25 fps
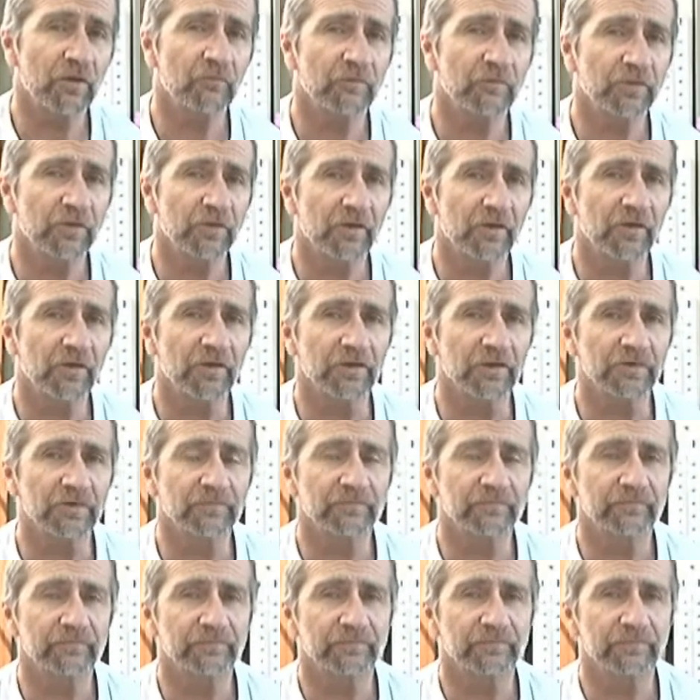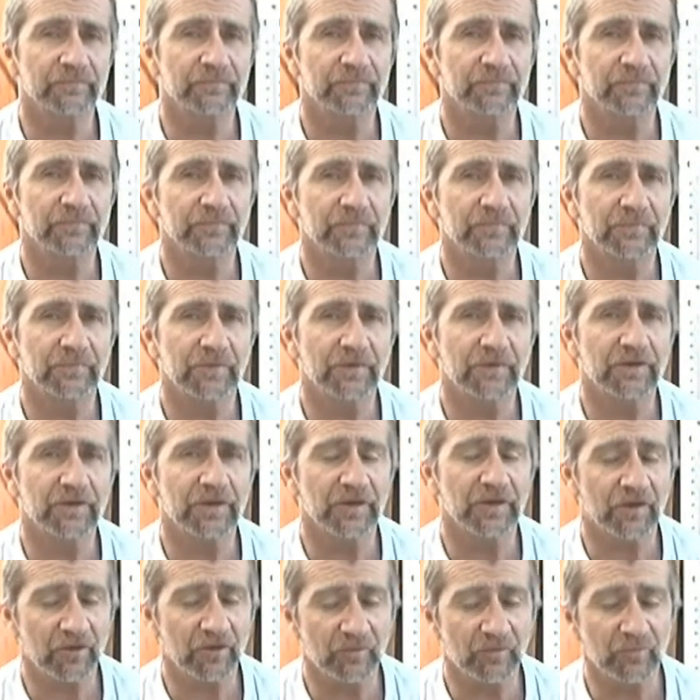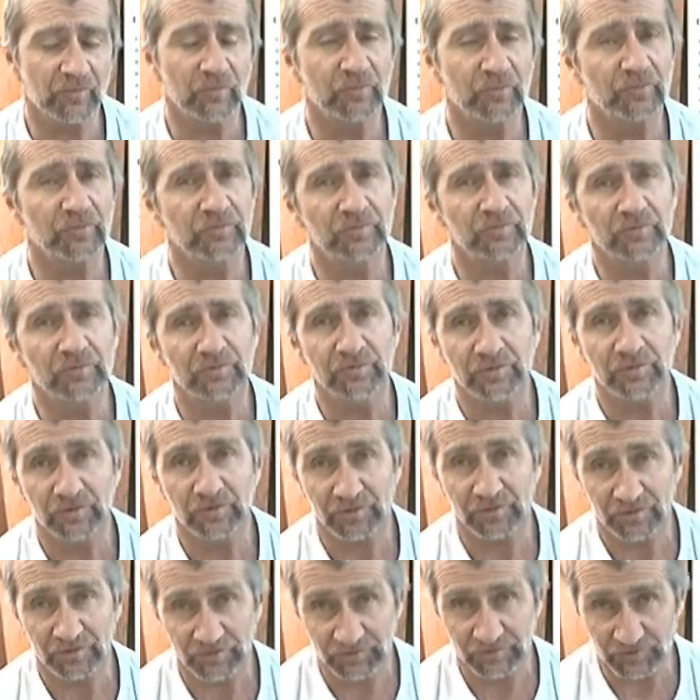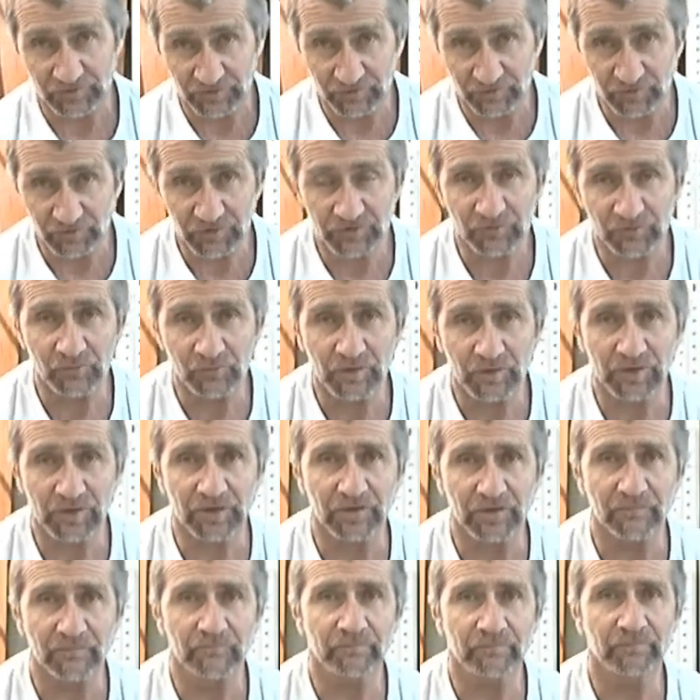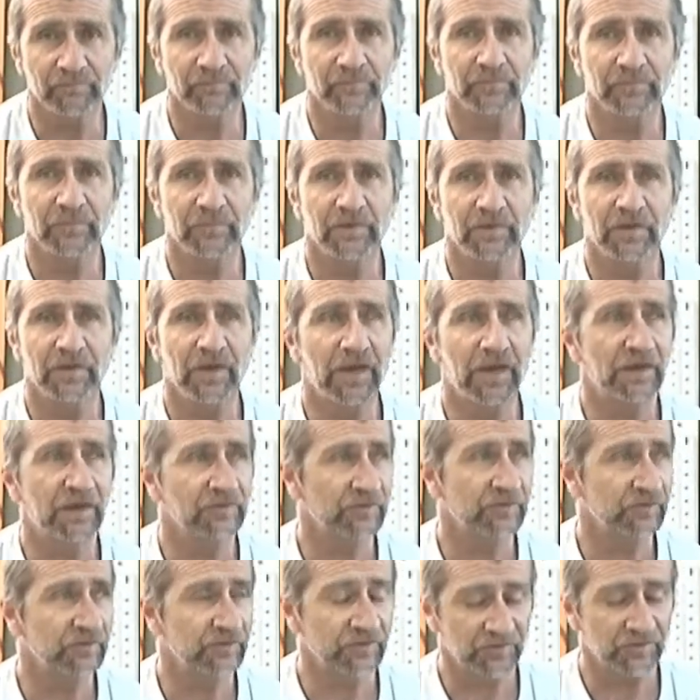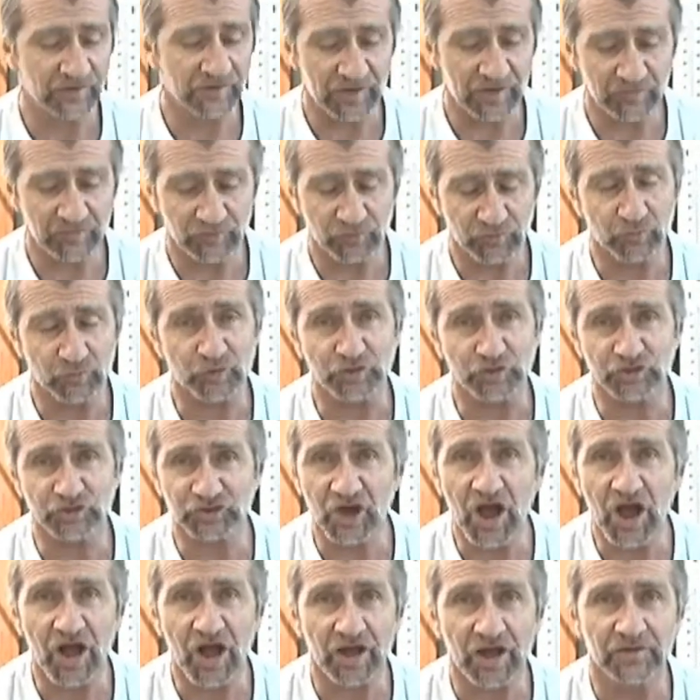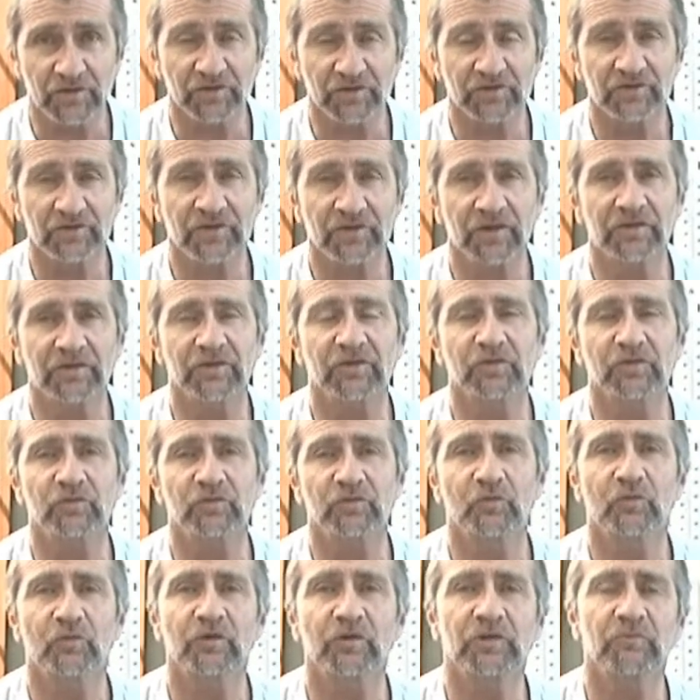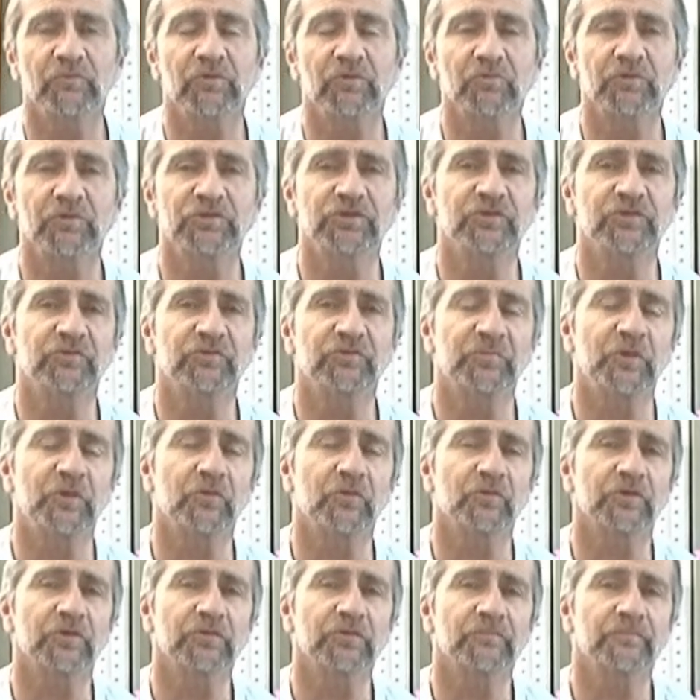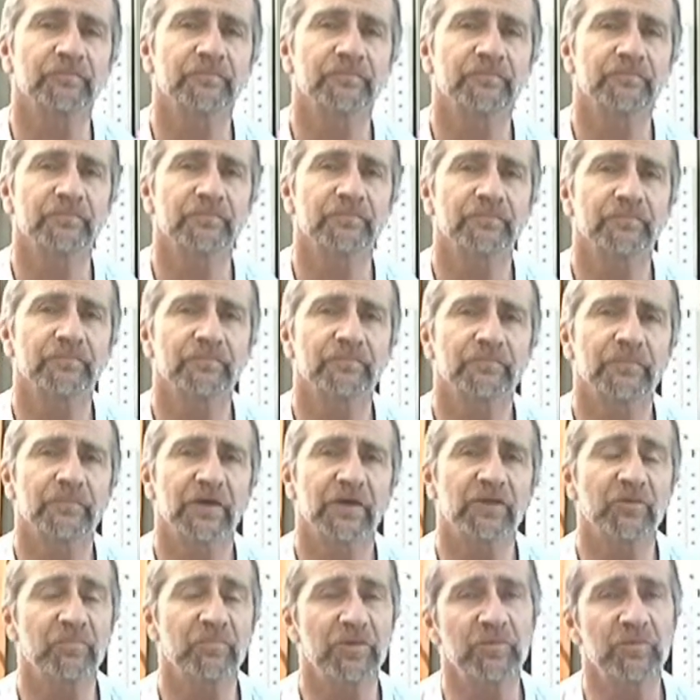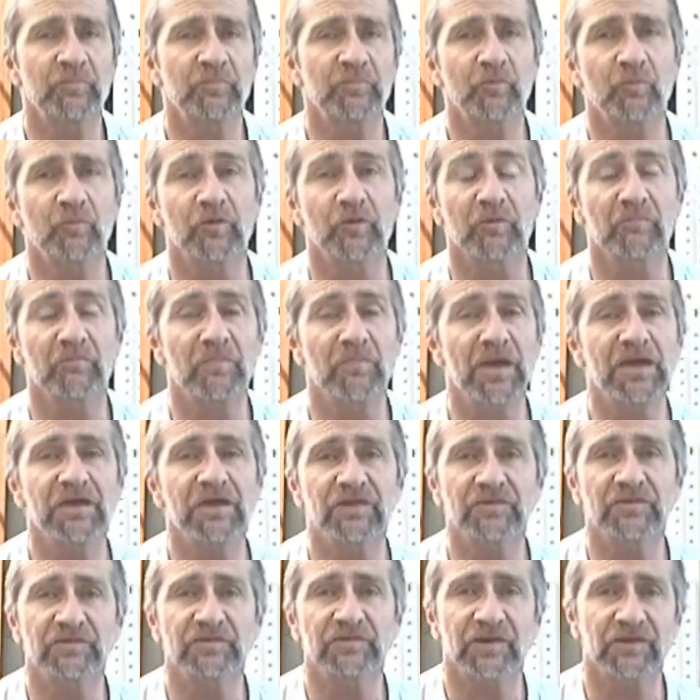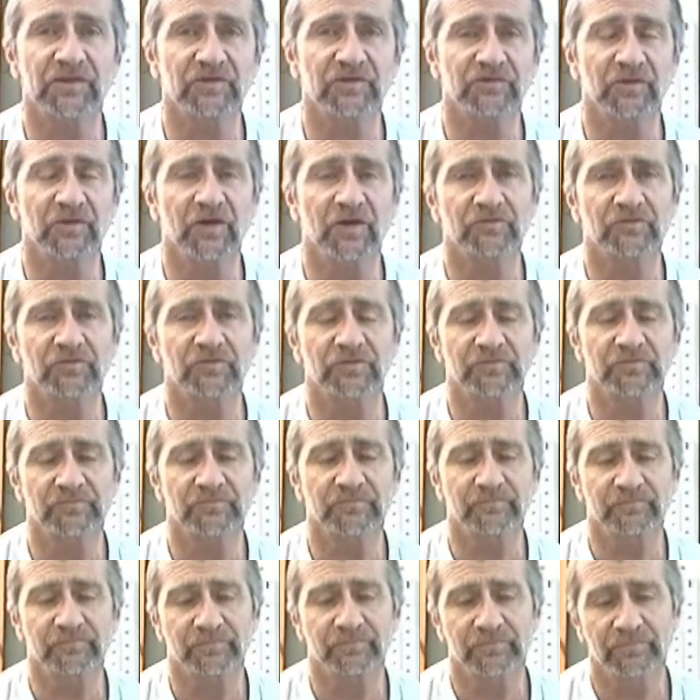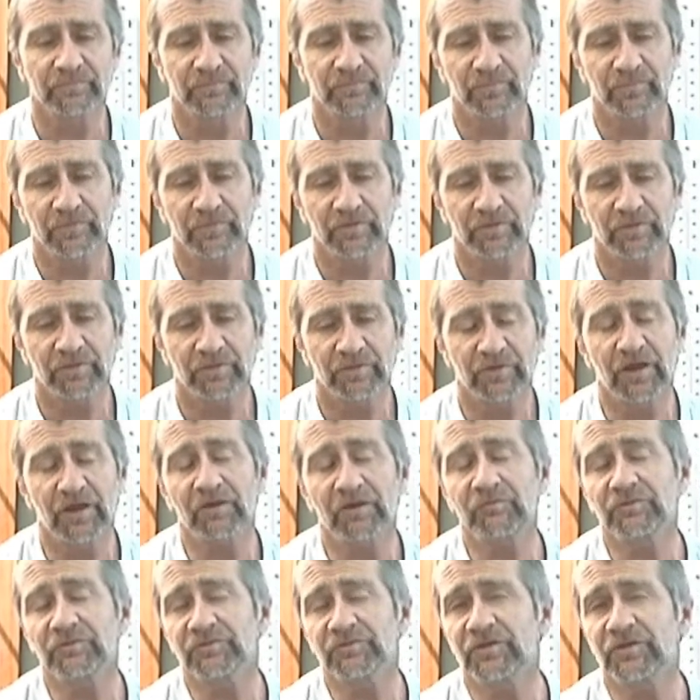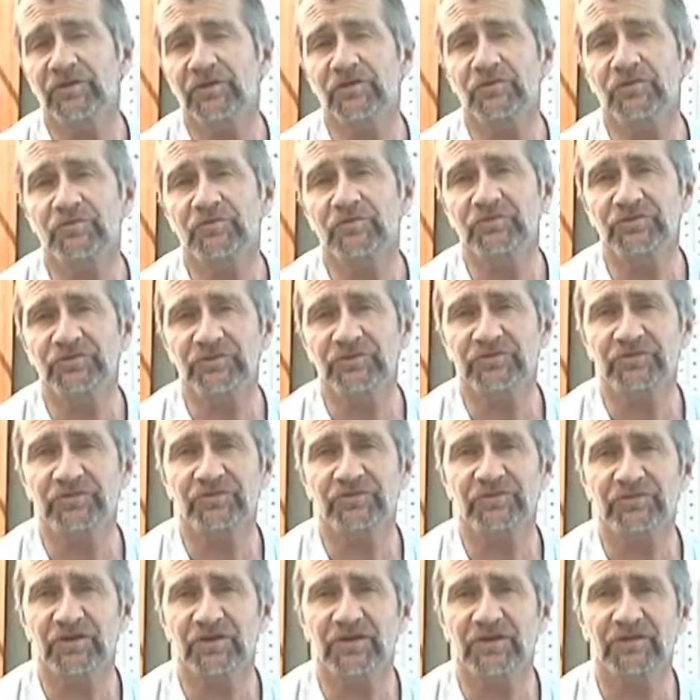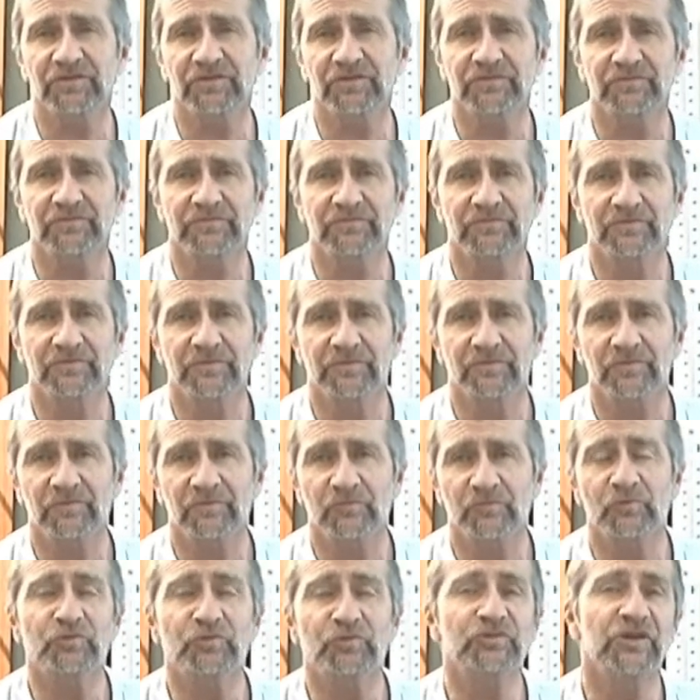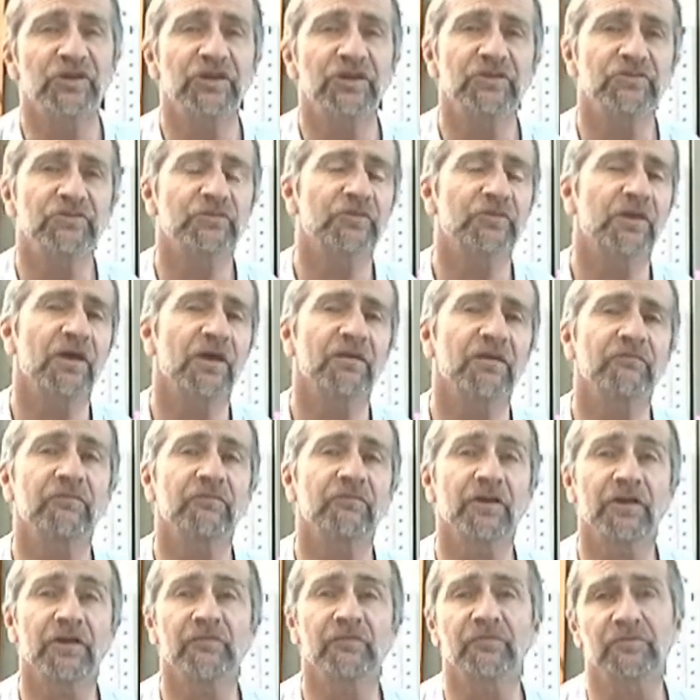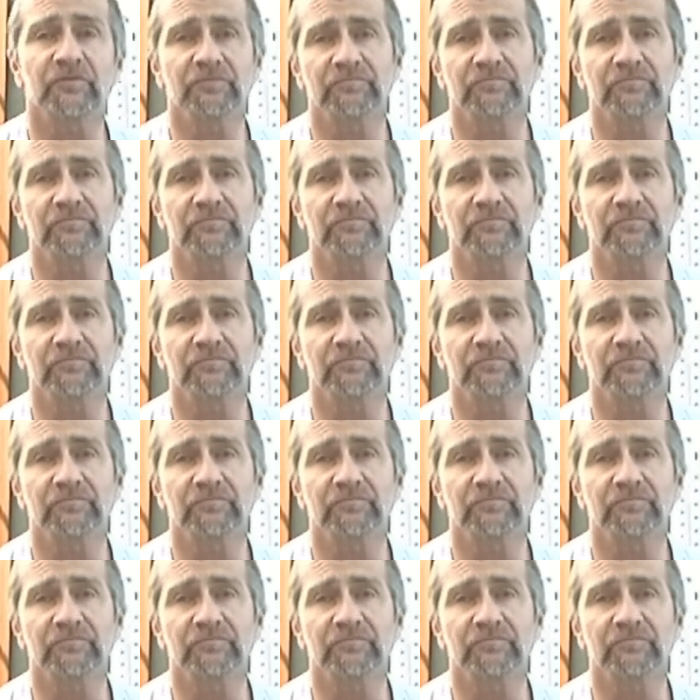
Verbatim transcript: with God in a humble, serious way, as His disciples were shocked at the authority with which He spoke, and the people were amazed at His doctrine, then I would say to you, Jesus said, will change your life forever,